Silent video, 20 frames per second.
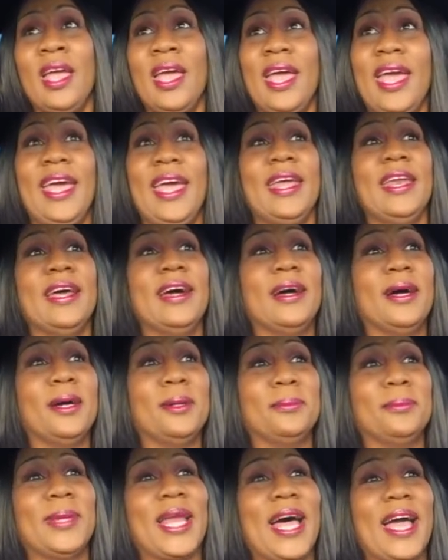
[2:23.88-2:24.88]
And
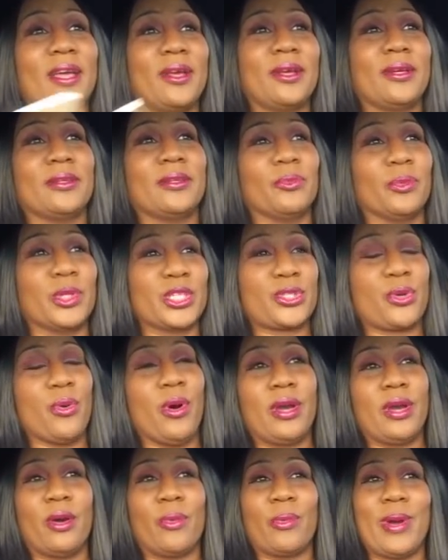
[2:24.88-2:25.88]
like what's
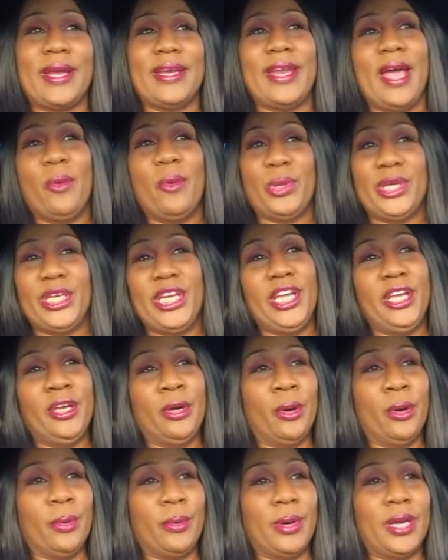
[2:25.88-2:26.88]
going on right now with
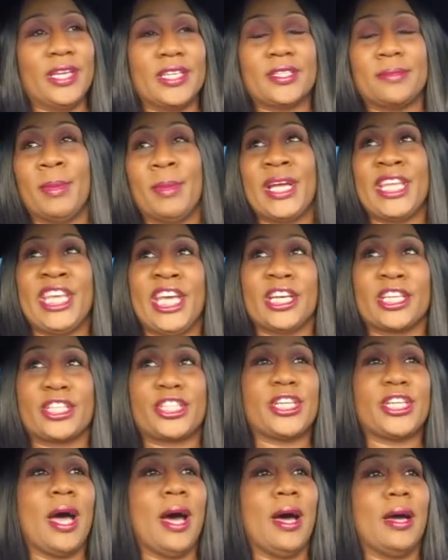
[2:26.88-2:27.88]
Neo and this Moneta
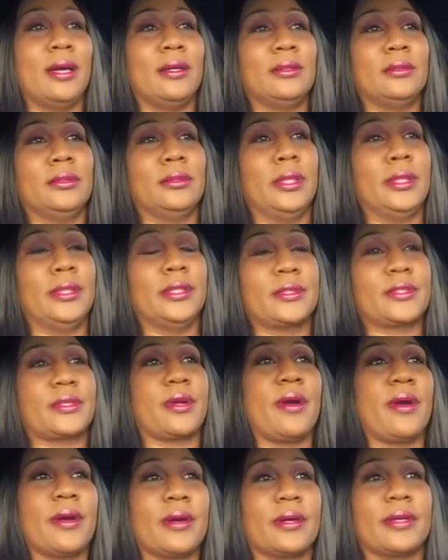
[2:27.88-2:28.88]
Shah and this
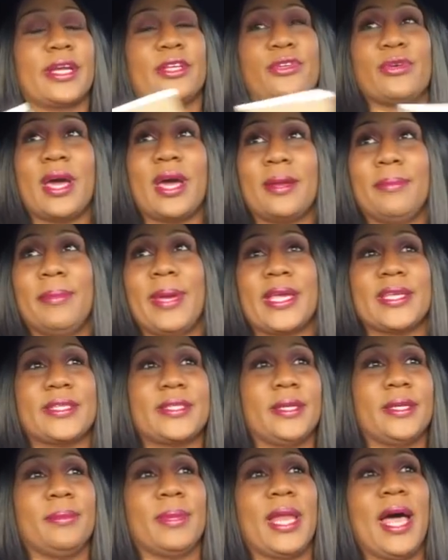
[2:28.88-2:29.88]
girl, they trying to make it
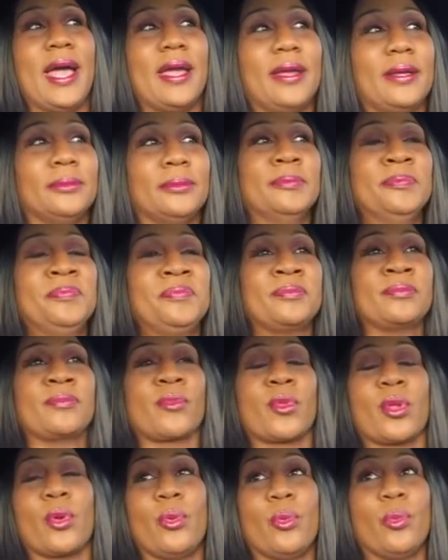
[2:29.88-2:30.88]
seem like,
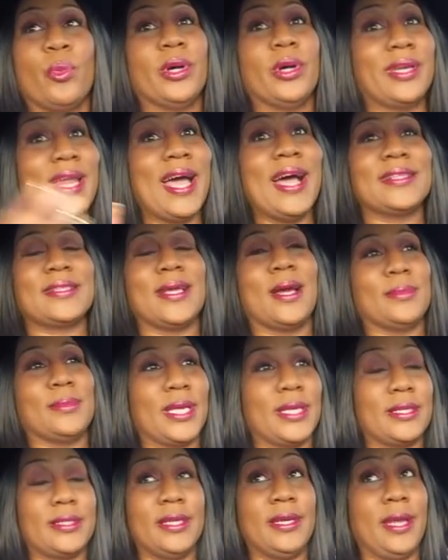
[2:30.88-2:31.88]
well, 9 times
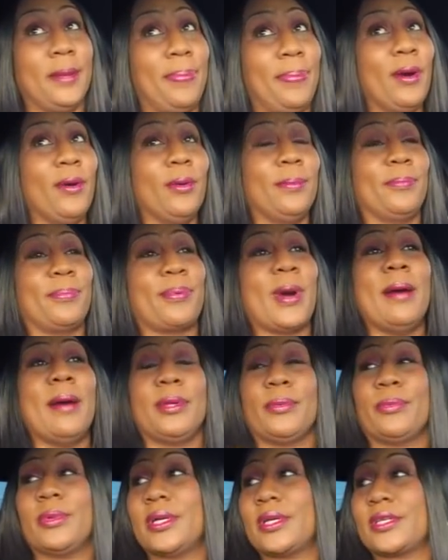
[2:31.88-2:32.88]
out of 10, they
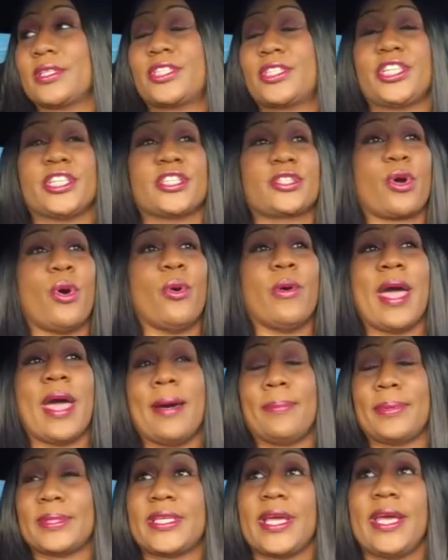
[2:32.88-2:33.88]
probably was just
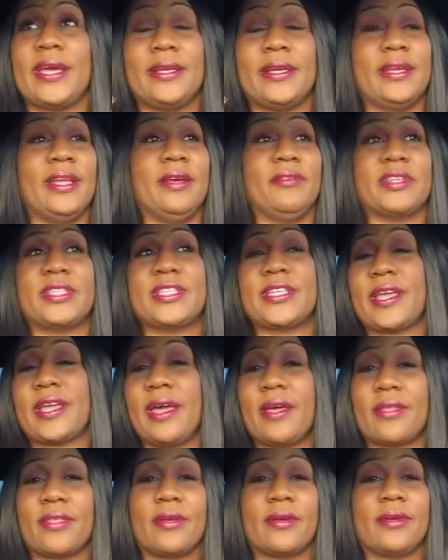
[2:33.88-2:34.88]
cohabitating, living
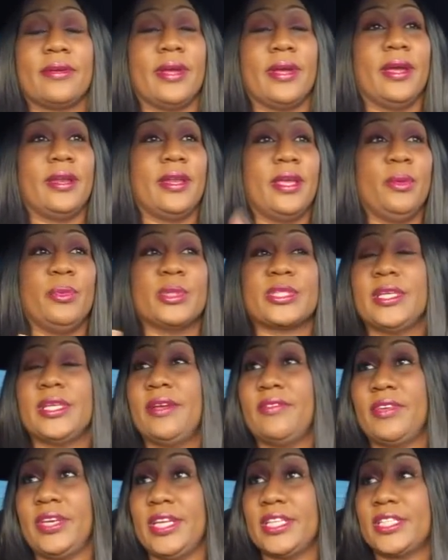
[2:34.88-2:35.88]
together. And he was
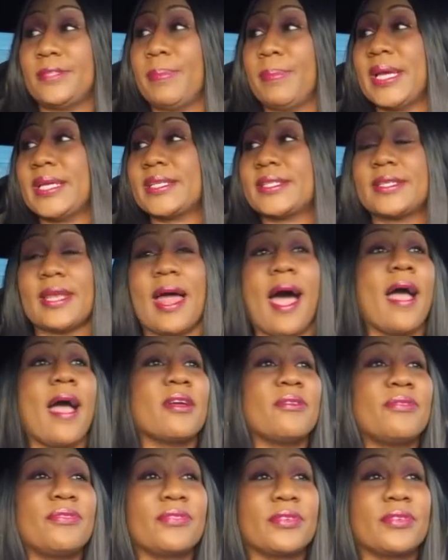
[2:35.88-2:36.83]
living his best life.